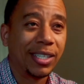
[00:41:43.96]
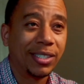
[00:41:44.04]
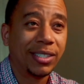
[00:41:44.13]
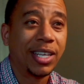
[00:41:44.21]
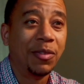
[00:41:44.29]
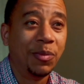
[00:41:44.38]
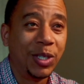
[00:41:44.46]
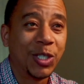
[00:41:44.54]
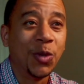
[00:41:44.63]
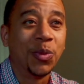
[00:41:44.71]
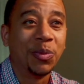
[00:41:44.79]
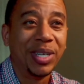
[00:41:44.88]
it's keeps me
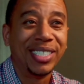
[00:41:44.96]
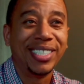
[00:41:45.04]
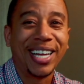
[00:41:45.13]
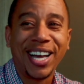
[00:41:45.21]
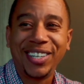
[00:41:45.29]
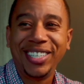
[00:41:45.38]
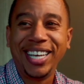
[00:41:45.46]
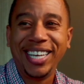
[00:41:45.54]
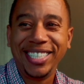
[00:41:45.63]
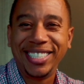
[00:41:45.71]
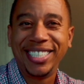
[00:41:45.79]
super busy nowadays.